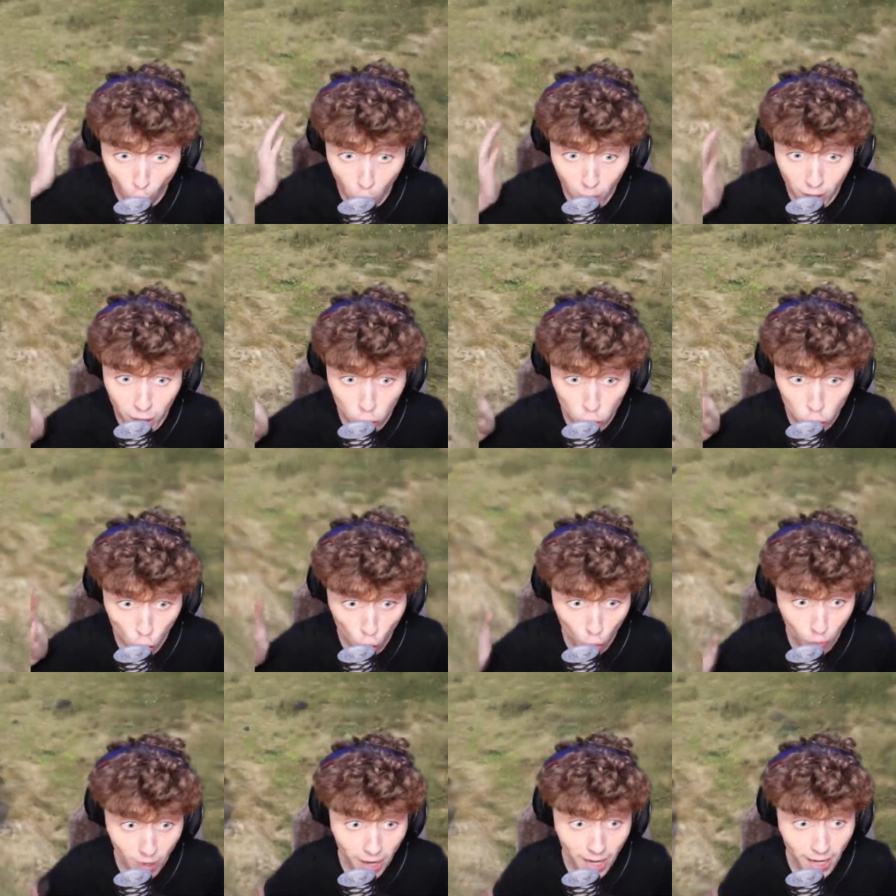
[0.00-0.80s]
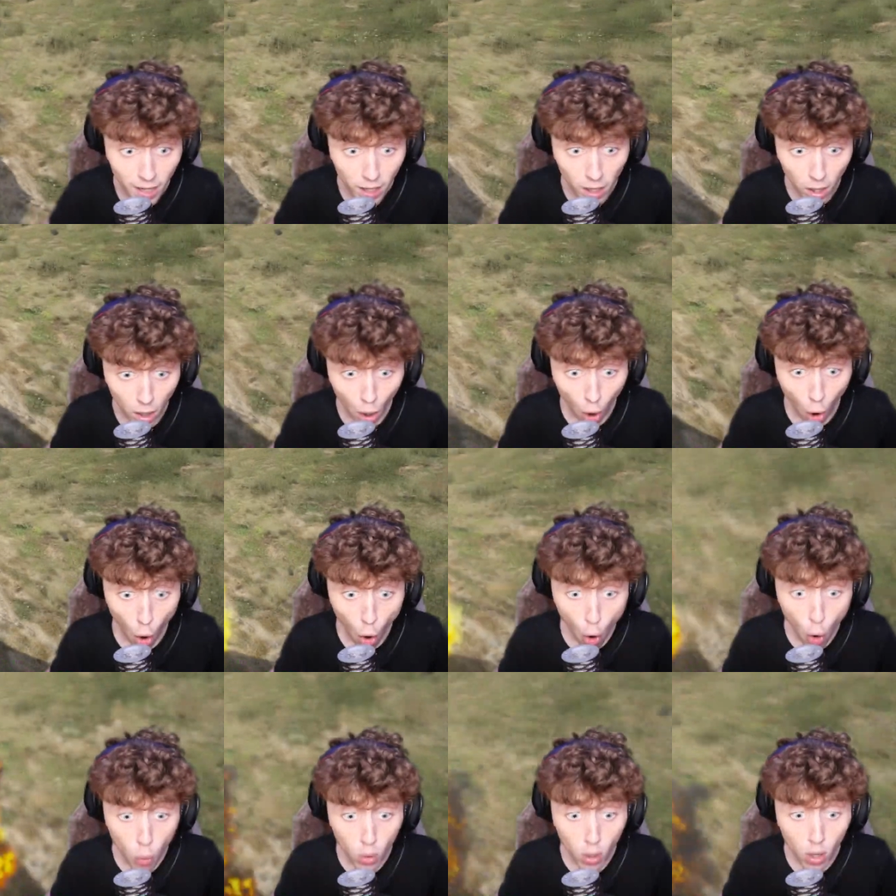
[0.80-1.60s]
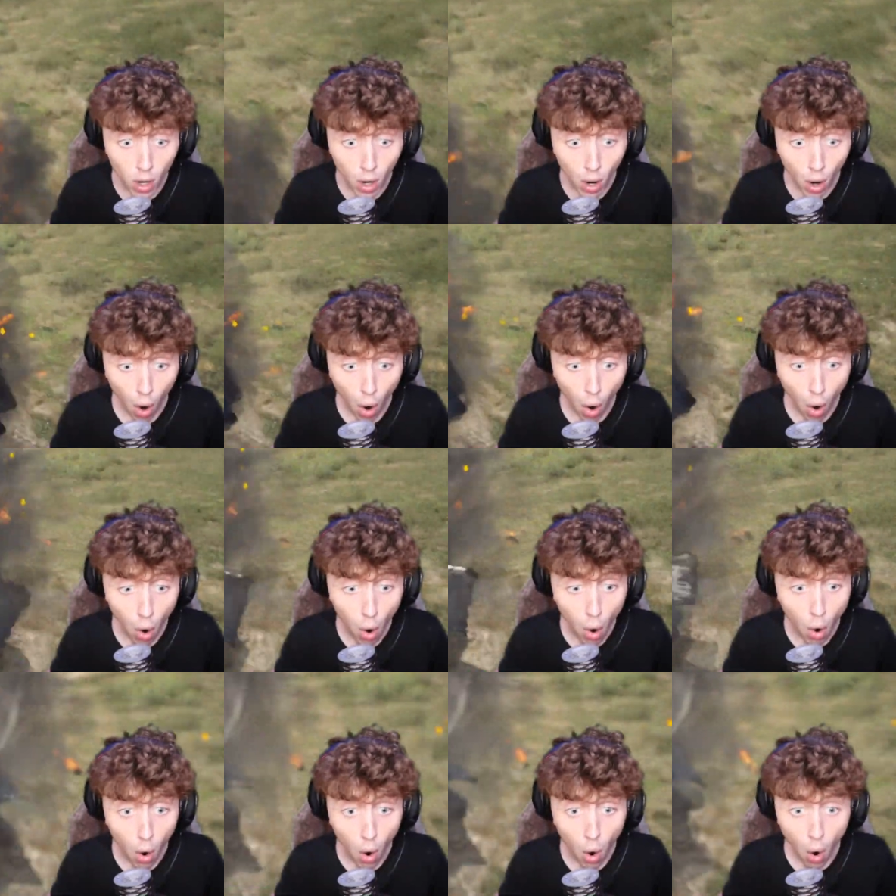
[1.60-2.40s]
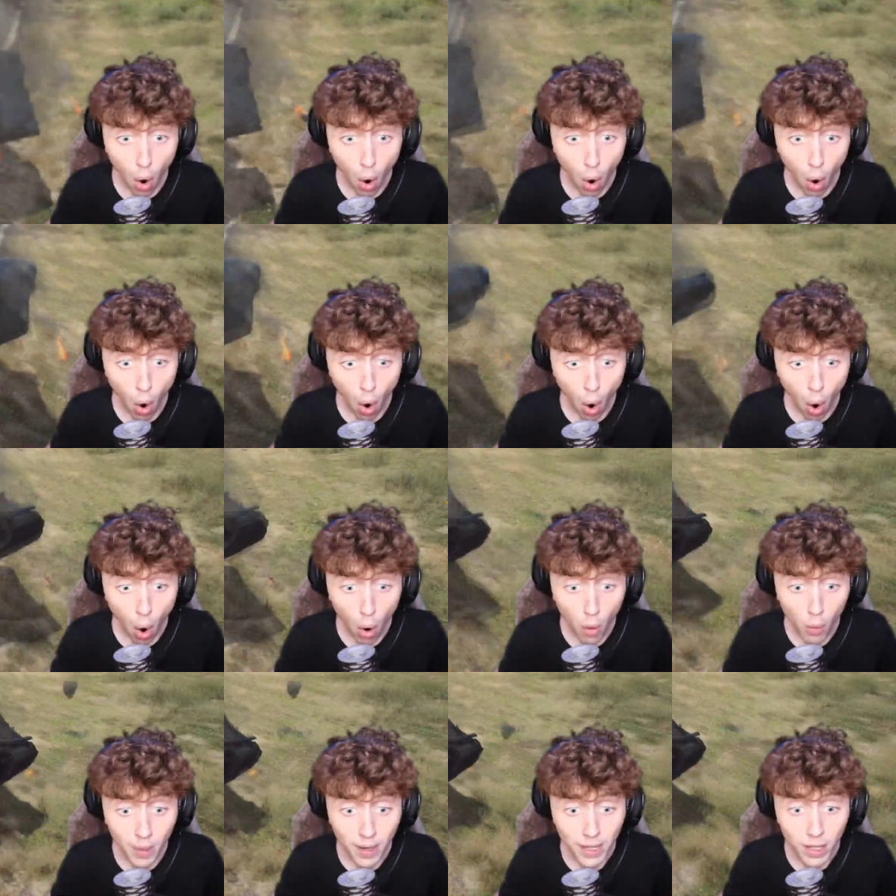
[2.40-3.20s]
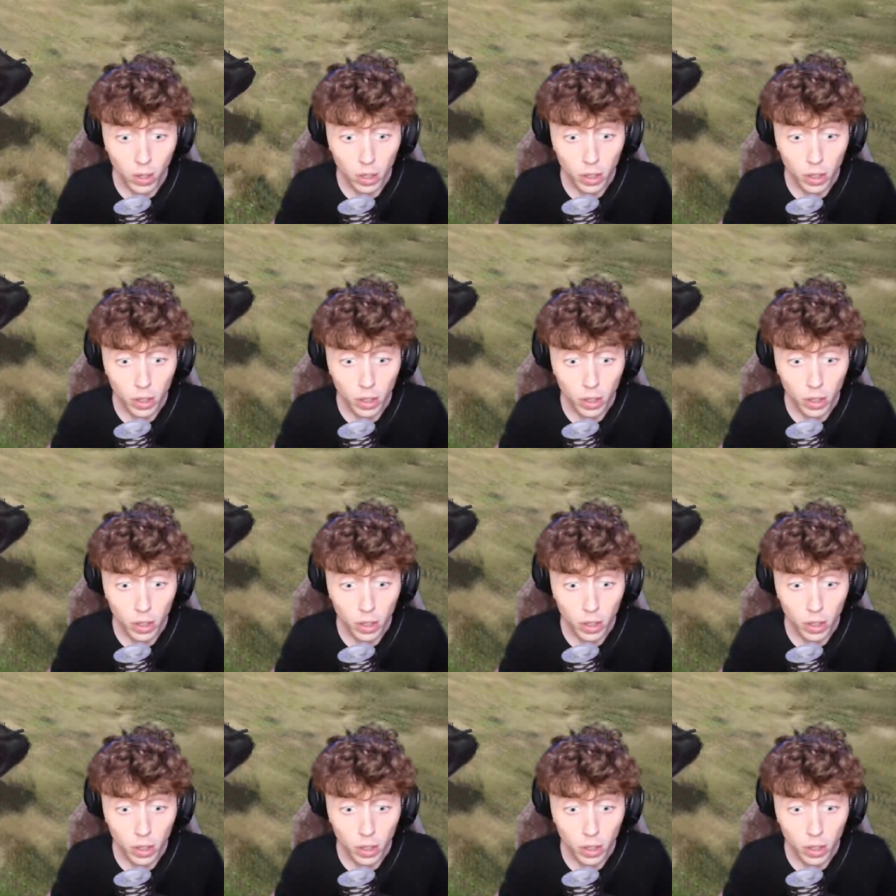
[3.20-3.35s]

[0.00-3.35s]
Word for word: with a turret? Oh, oh, oh my